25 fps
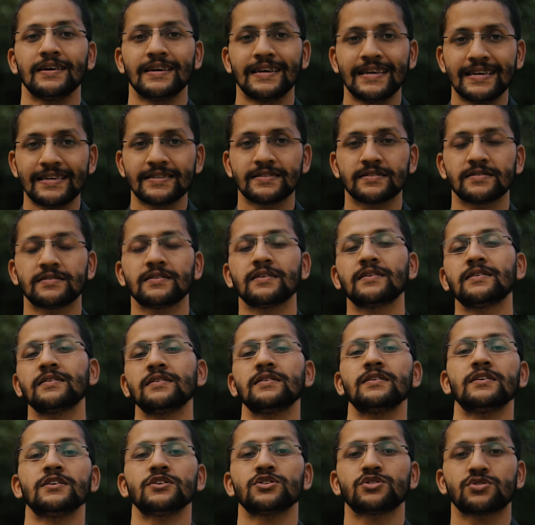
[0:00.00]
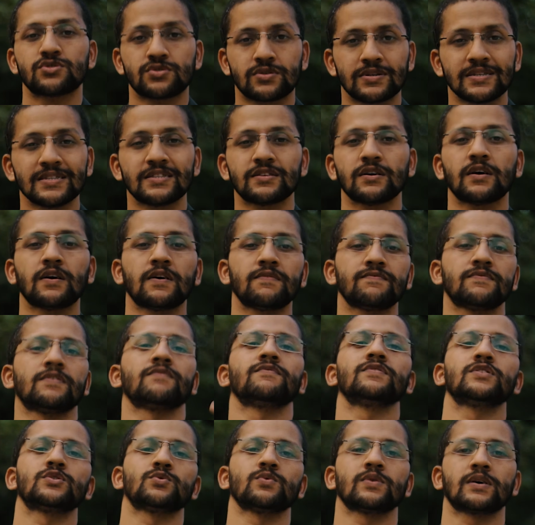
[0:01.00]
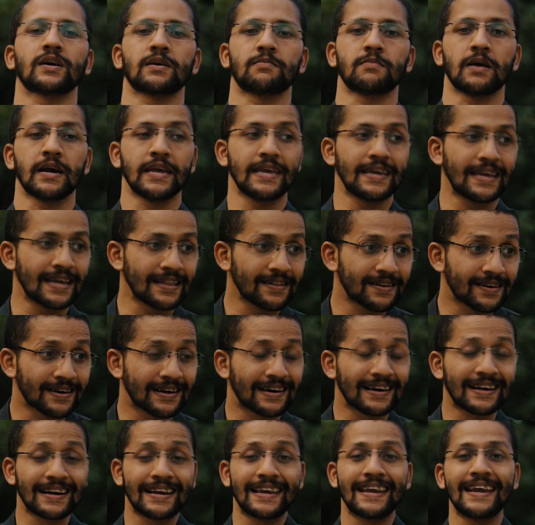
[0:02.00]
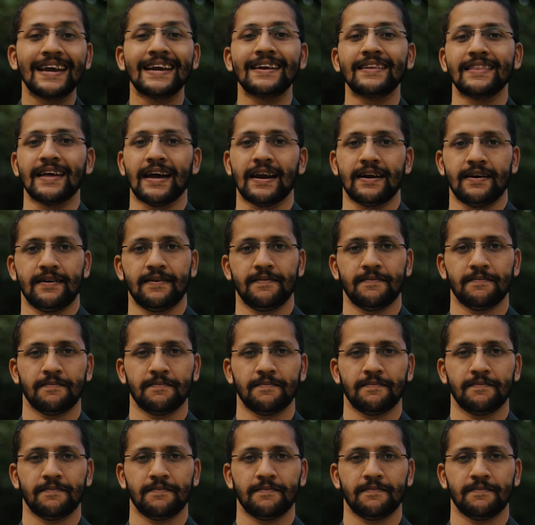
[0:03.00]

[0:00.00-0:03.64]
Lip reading: is the strength of the Vishwakarma. He can create that.